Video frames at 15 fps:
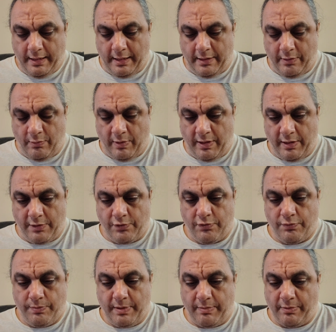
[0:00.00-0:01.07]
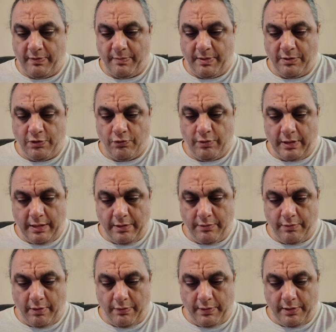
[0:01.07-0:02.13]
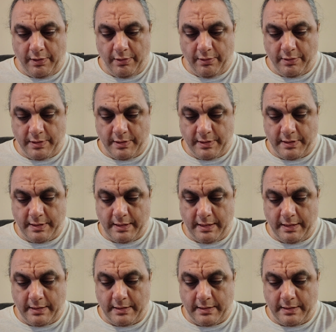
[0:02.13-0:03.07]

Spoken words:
and the way that people have been treated throughout the years is